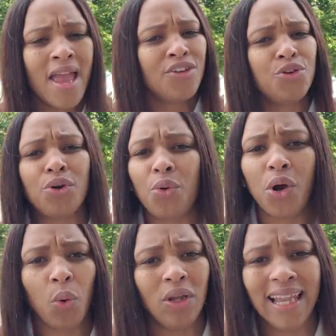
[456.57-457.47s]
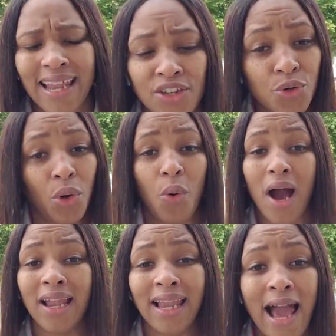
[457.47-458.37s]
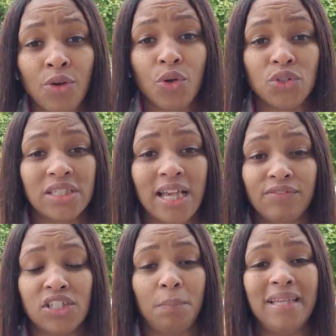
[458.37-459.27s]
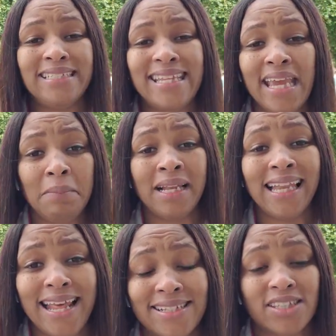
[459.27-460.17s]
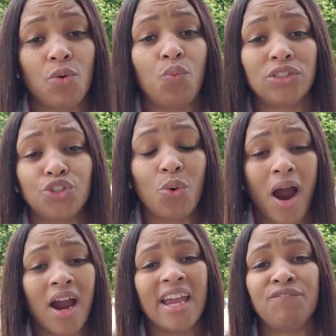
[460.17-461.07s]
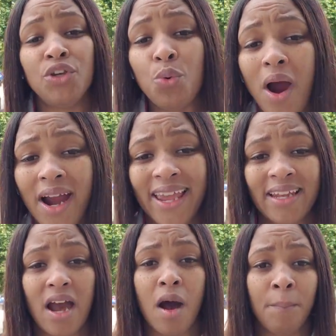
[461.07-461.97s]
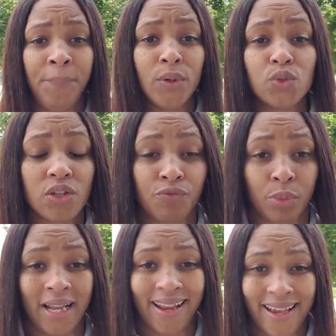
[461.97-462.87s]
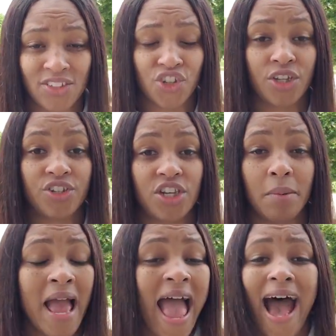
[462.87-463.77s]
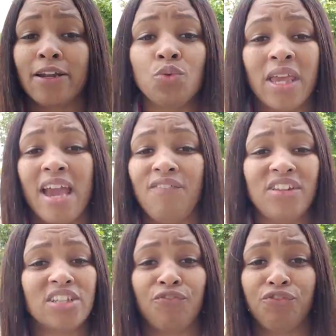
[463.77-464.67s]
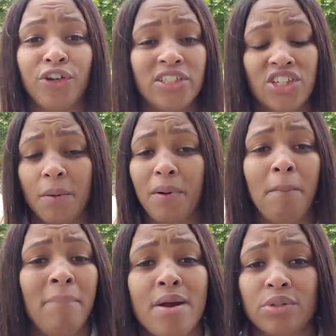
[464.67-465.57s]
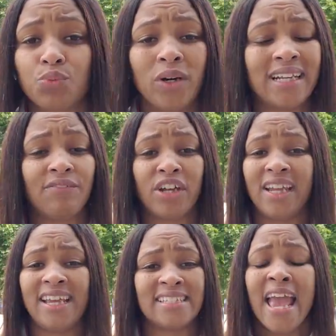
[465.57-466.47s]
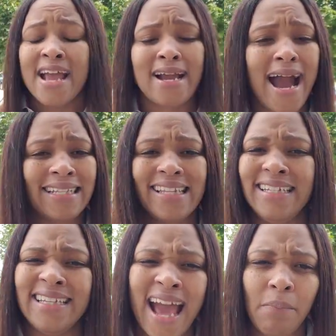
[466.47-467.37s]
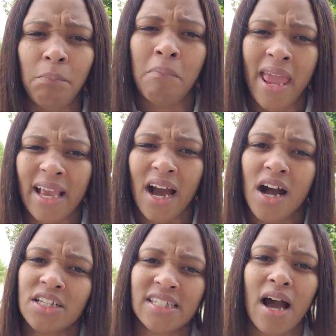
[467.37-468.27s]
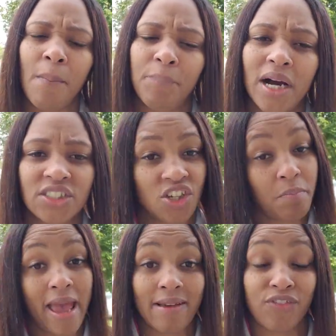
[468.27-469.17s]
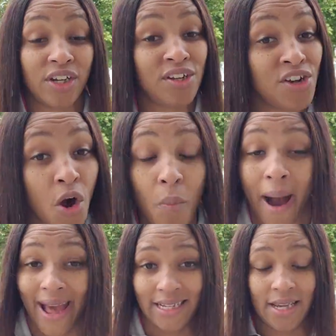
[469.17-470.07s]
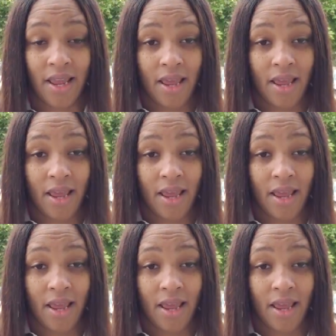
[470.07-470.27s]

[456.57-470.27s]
You don't allow yourself to be deemed less than what you are. If you are in an abusive relationship, I don't care if it's a friendship, a marriage, whatever it is, God did not make us a punching bag for nobody.